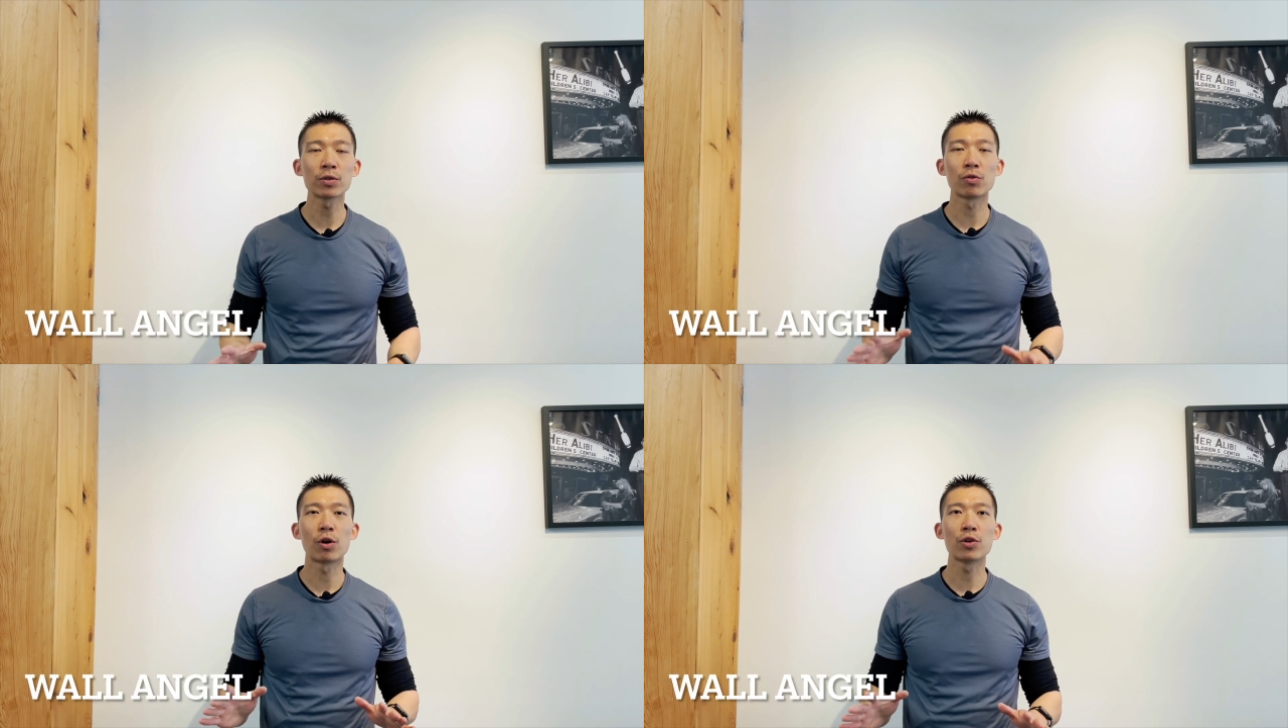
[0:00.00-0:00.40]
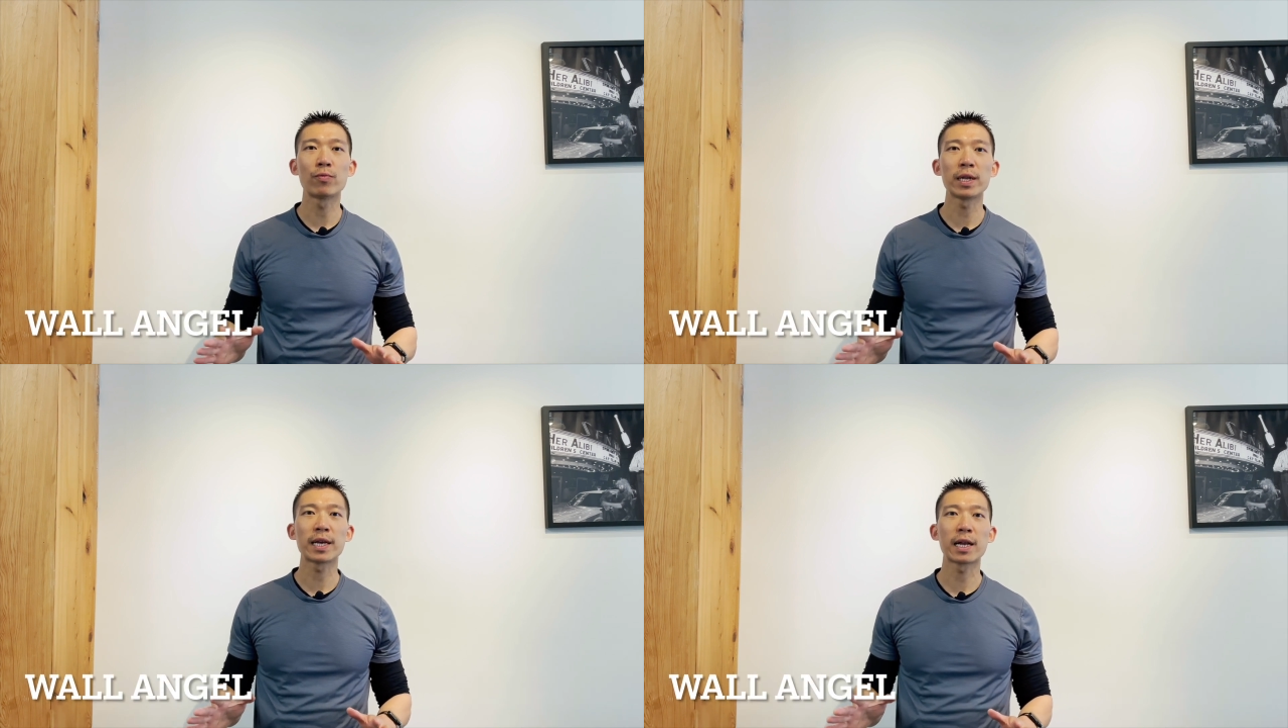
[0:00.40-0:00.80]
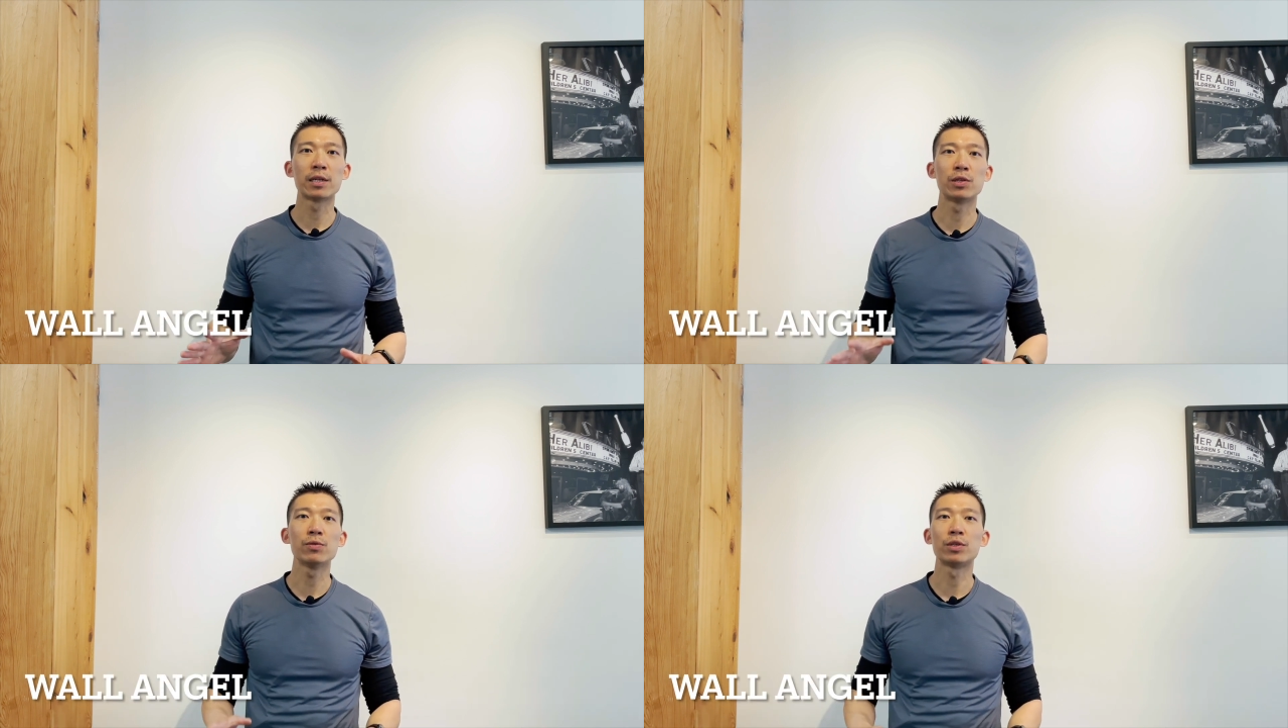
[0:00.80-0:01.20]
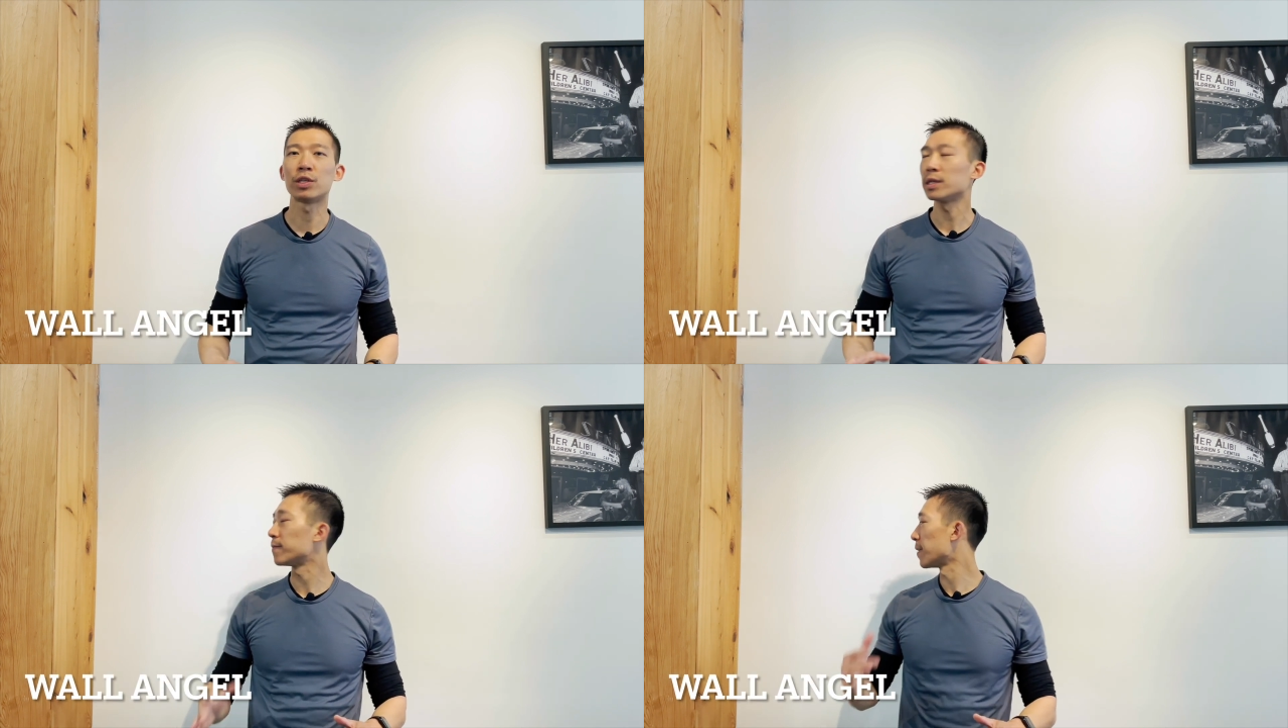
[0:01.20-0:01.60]
So all you really got to do is
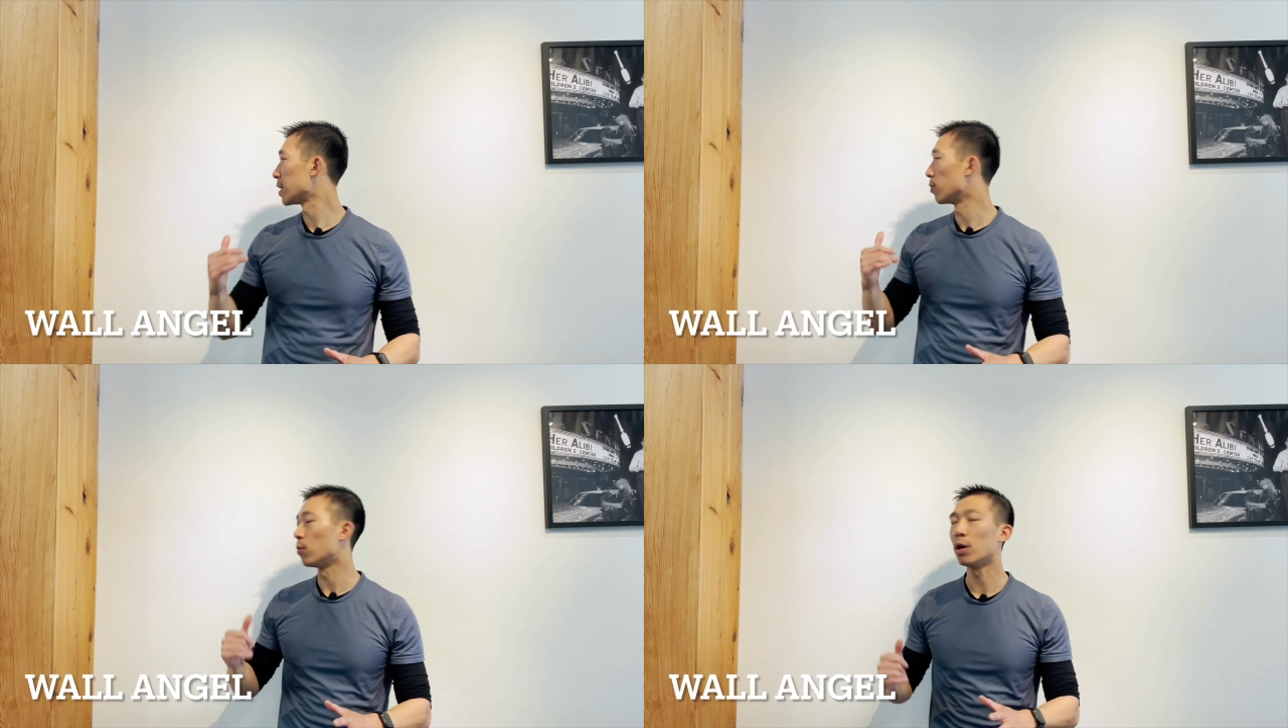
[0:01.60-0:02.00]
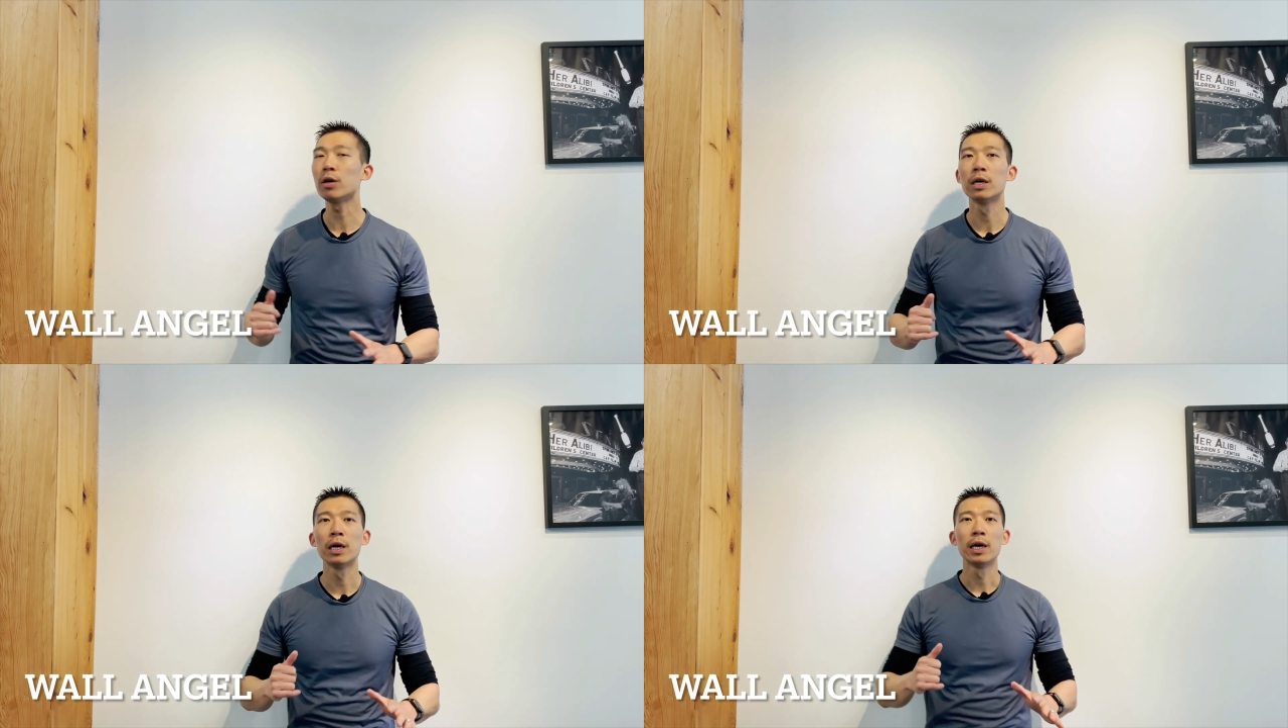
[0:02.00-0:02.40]
just find a wall,